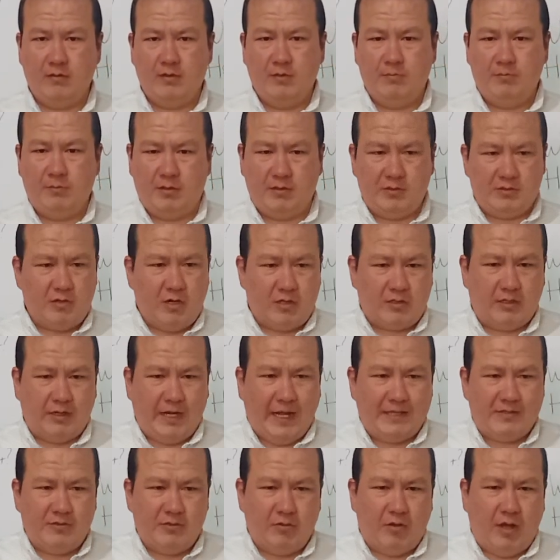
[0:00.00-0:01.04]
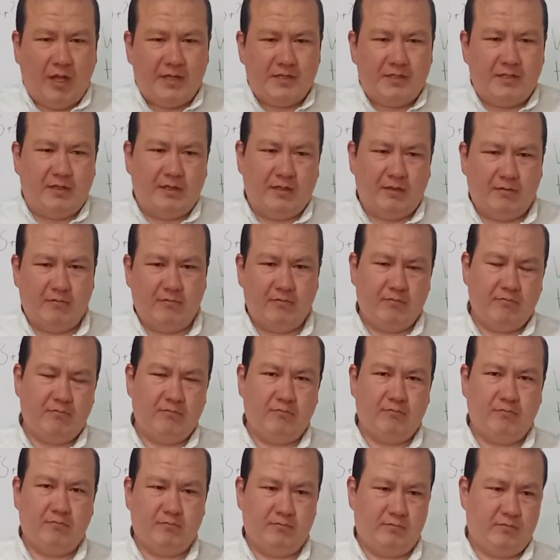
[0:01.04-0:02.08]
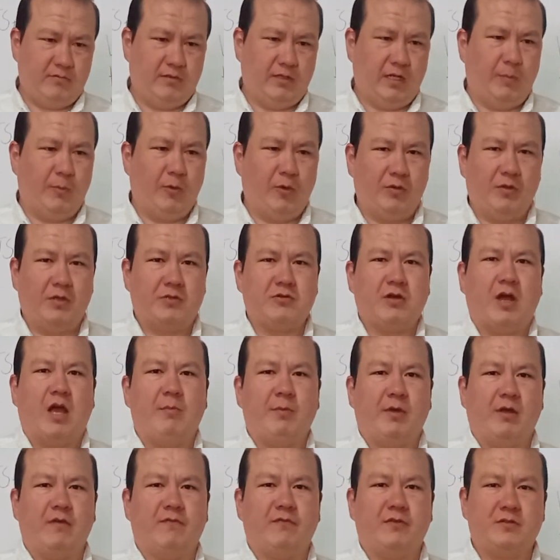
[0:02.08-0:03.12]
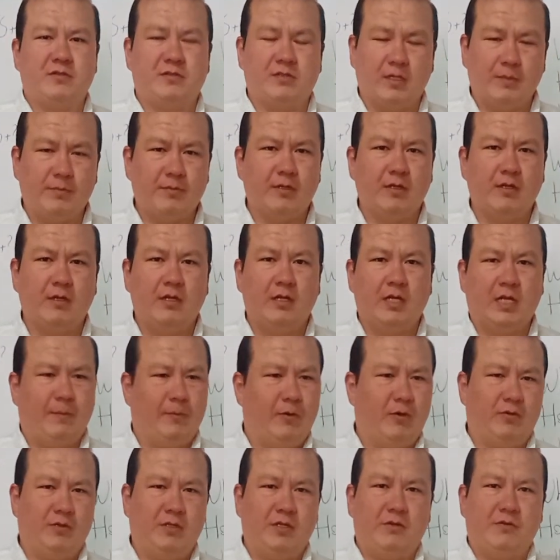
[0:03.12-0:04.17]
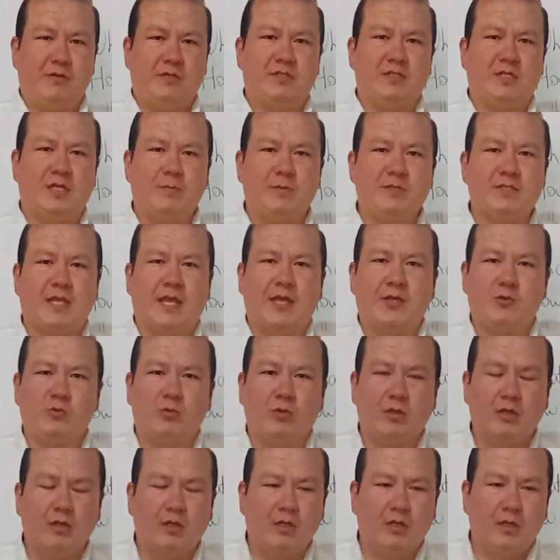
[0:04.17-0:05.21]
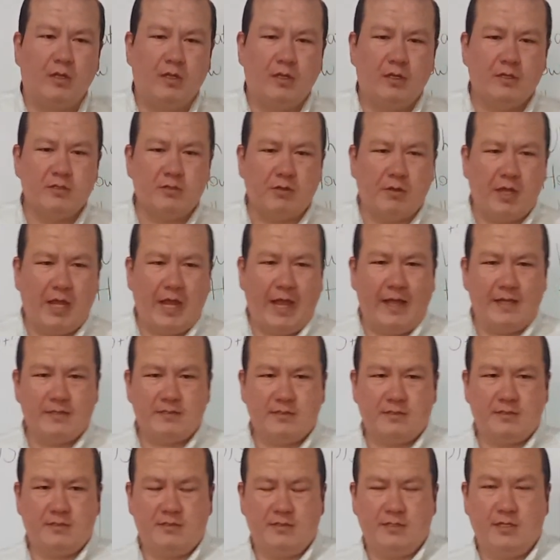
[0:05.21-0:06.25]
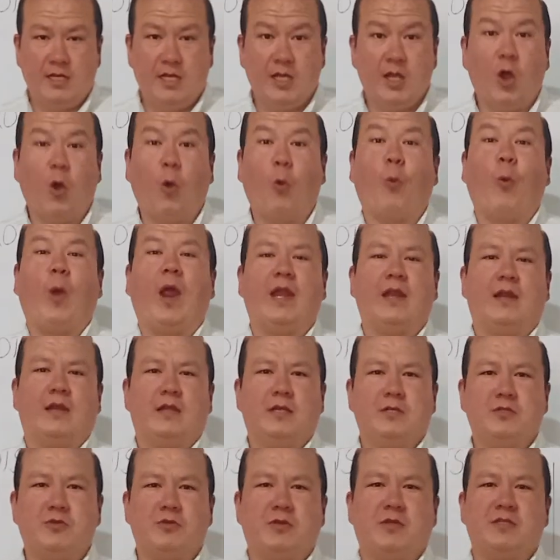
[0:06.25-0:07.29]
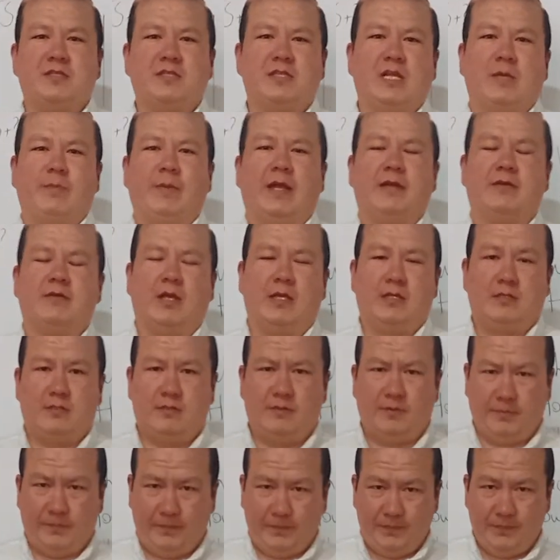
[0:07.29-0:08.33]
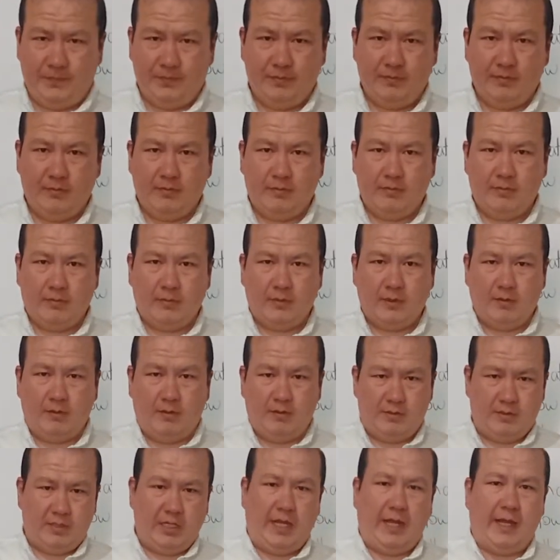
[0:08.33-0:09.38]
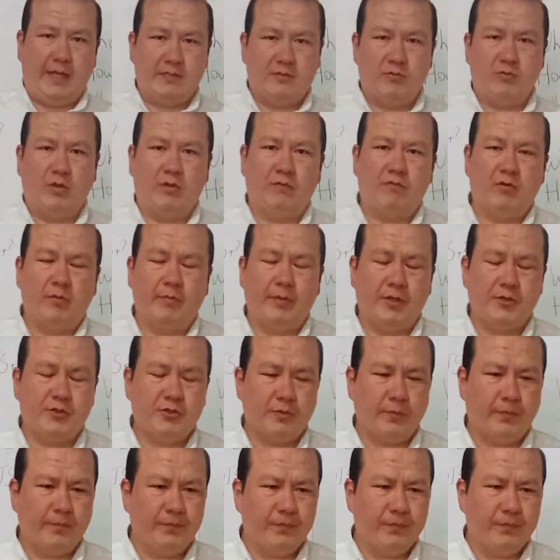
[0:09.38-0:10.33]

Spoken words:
Because doctor has no idea about the timing of your sleep or your sleep schedule. So he asks, when do you sleep at night? Because he has no information.